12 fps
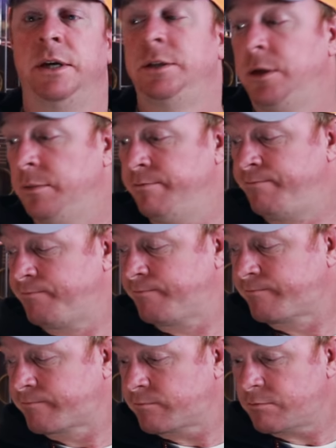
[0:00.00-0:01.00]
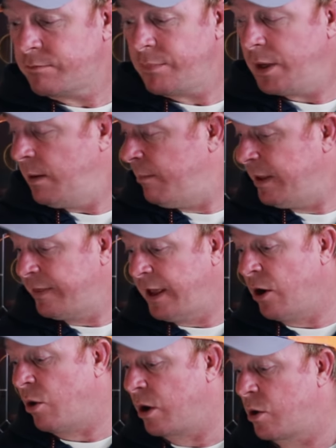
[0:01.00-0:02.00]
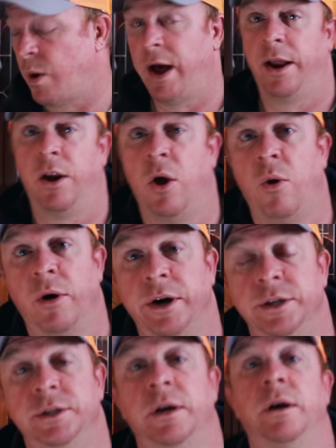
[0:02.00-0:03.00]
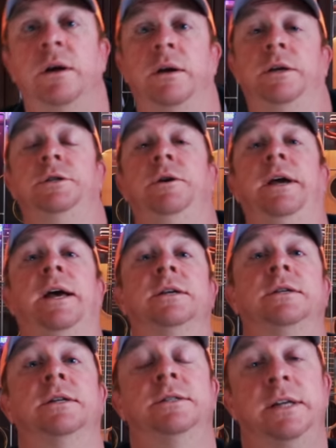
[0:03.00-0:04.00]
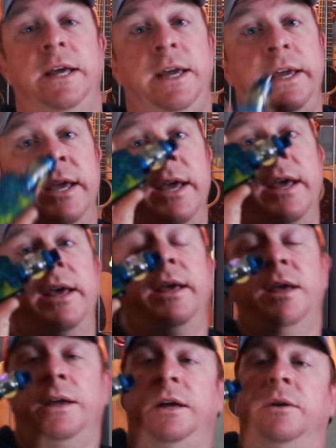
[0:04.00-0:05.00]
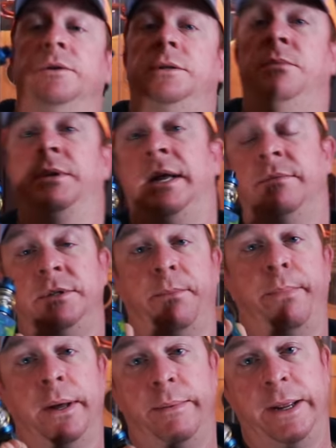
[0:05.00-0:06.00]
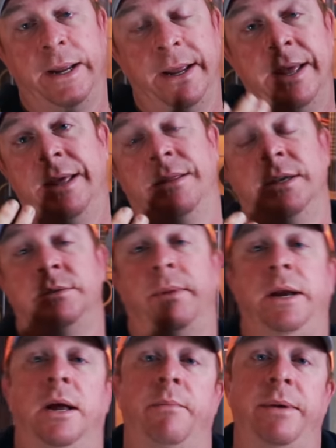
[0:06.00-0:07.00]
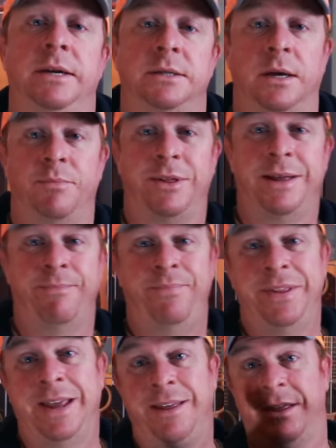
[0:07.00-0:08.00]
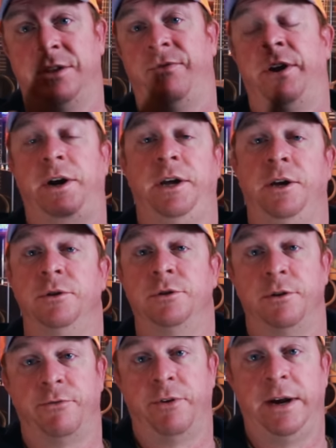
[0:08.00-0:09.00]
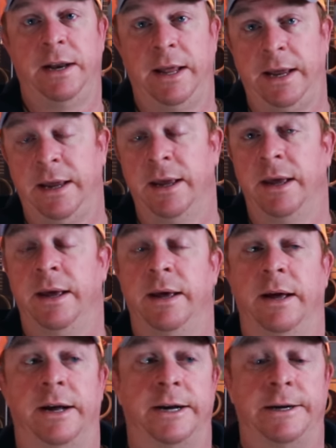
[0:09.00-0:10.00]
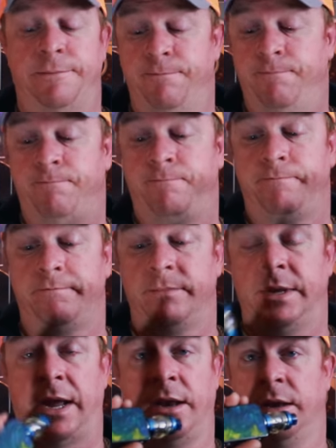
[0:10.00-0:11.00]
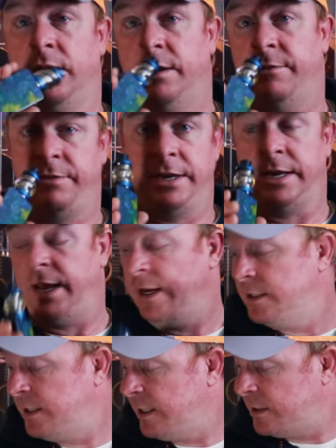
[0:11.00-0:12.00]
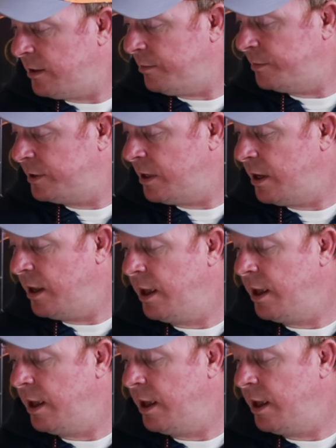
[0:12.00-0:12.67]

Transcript: system, but they are quite large, as you guys can see. You know, sometimes in public, this may not be something that's very user friendly. Um, I love the tank systems,